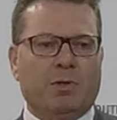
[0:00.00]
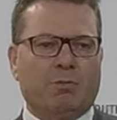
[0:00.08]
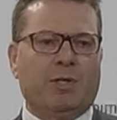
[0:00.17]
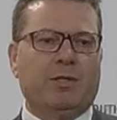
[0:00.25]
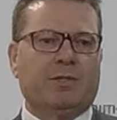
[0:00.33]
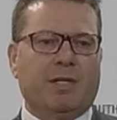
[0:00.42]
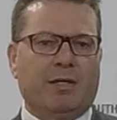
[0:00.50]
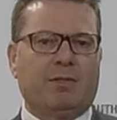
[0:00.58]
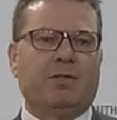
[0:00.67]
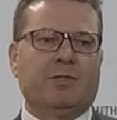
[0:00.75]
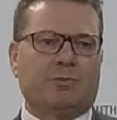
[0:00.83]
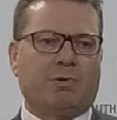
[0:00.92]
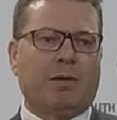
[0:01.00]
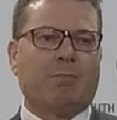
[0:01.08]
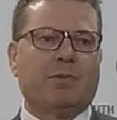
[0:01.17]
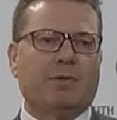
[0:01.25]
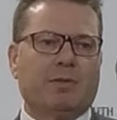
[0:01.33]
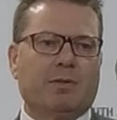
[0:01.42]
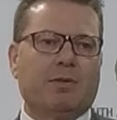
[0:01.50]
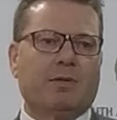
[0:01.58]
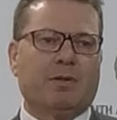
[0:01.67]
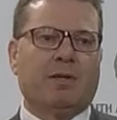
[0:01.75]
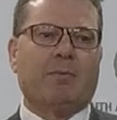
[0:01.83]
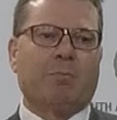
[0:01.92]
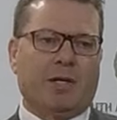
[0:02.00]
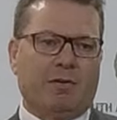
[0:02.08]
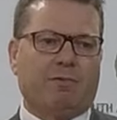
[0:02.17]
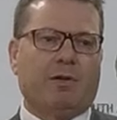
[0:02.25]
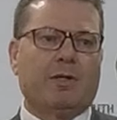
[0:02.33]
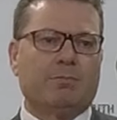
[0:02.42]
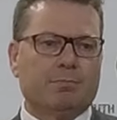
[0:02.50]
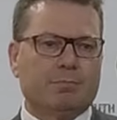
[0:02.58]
We intend to disrupt that money flow.